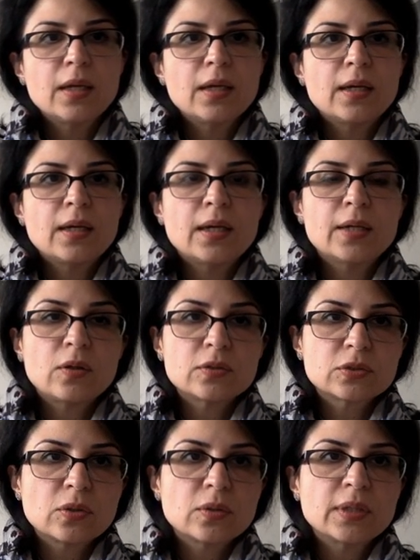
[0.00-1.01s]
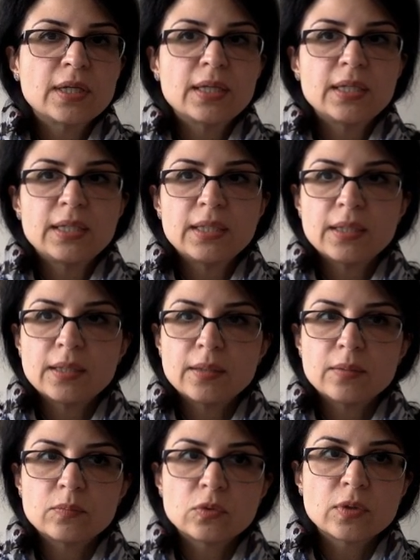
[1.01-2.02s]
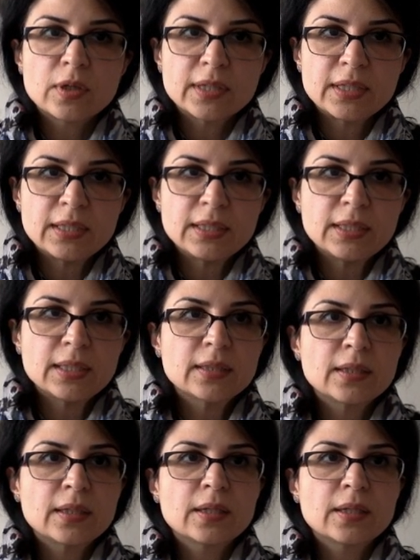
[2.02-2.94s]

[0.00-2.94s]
And also Mughal Indian